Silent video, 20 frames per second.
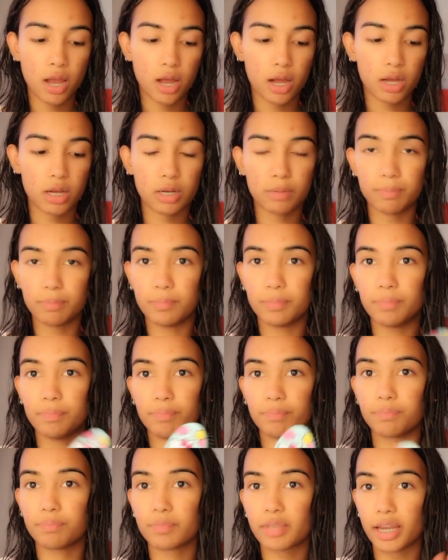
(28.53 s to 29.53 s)

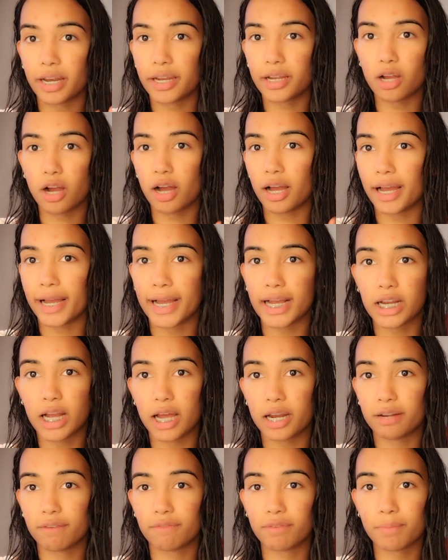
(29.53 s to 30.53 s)
that I
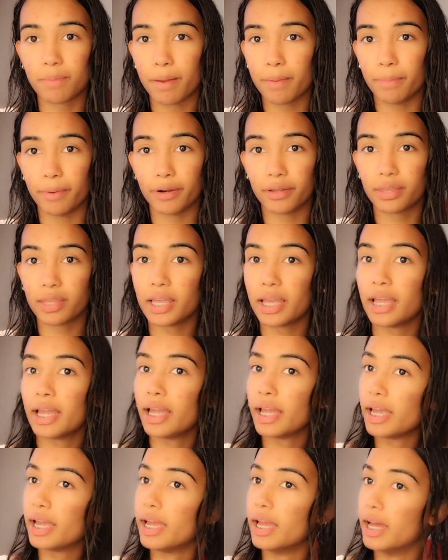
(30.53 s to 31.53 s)
got it for my
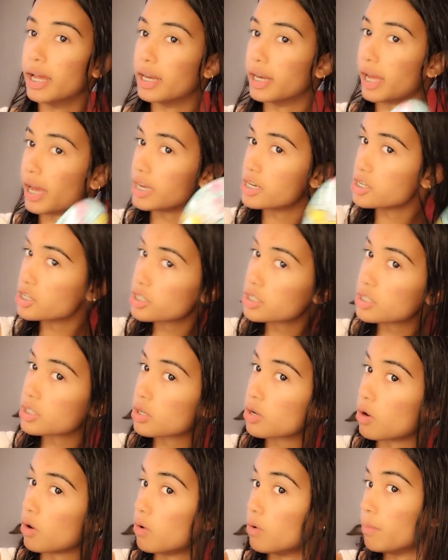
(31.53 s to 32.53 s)
birthday, and I just
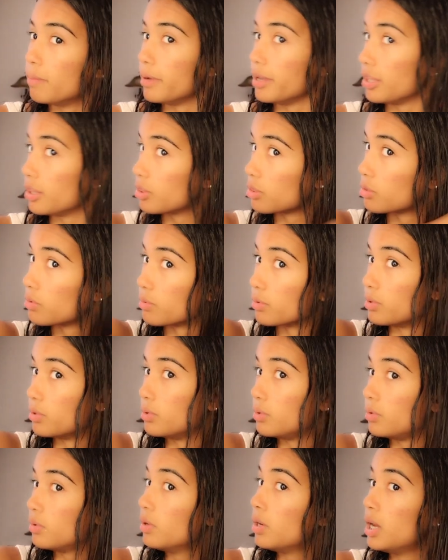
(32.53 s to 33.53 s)
comb it
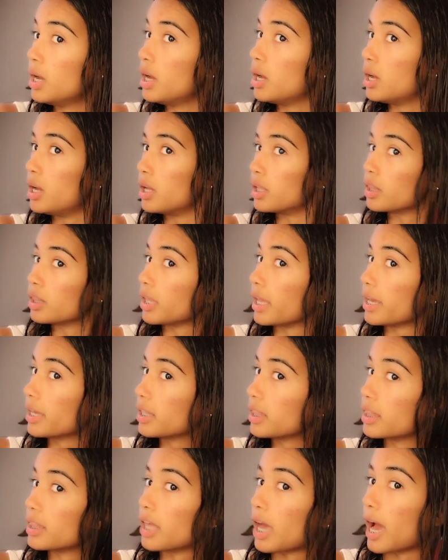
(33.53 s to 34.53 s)
through
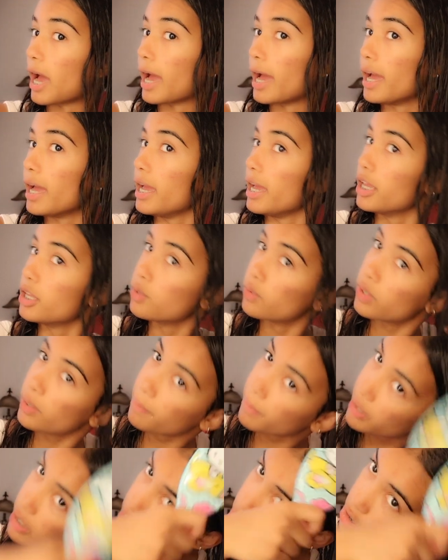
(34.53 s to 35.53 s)
like that. And you want
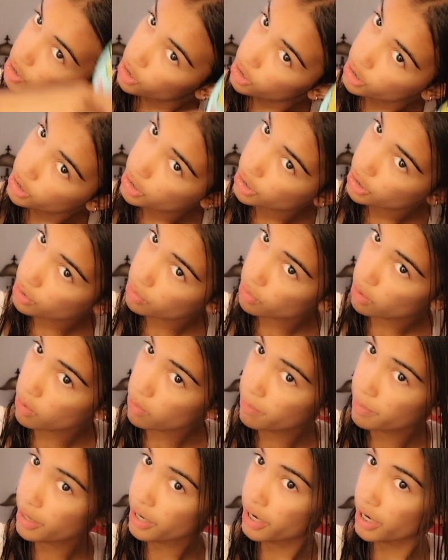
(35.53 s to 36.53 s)
to make sure you
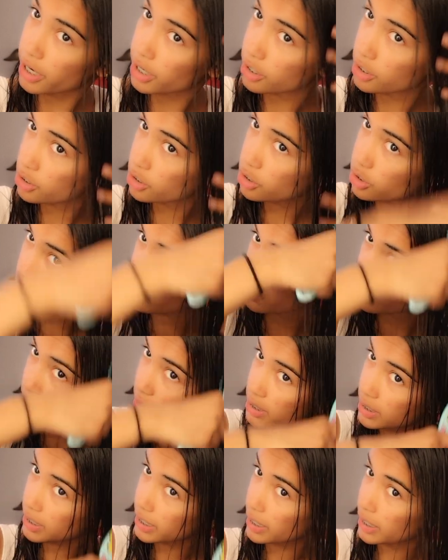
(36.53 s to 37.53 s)
comb your hair so
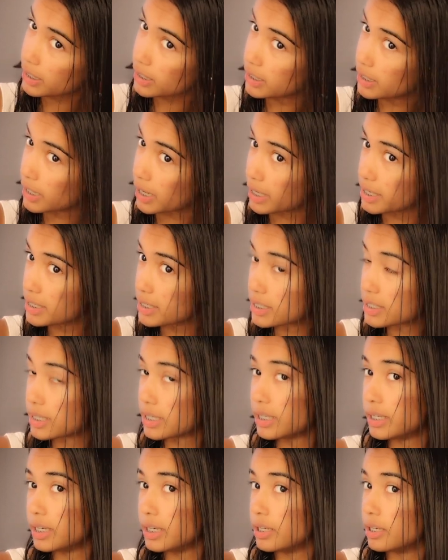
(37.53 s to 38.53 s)
it's like nice
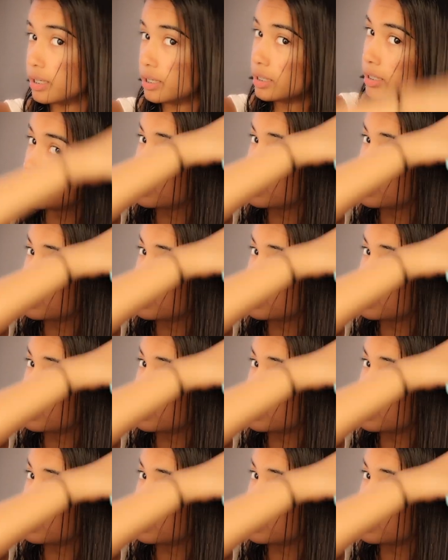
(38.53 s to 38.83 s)
and